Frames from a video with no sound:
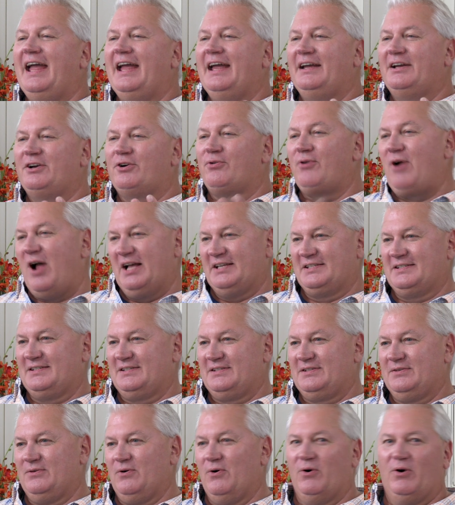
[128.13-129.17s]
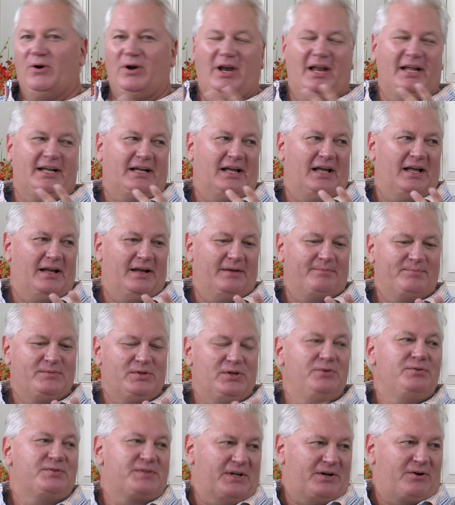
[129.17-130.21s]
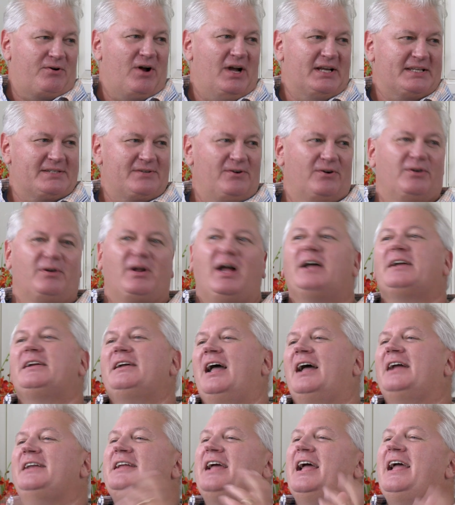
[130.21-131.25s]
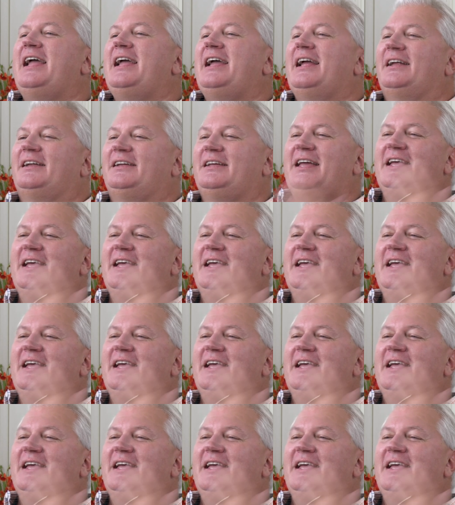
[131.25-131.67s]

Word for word: a crust, or like a use a crust, or a, a, a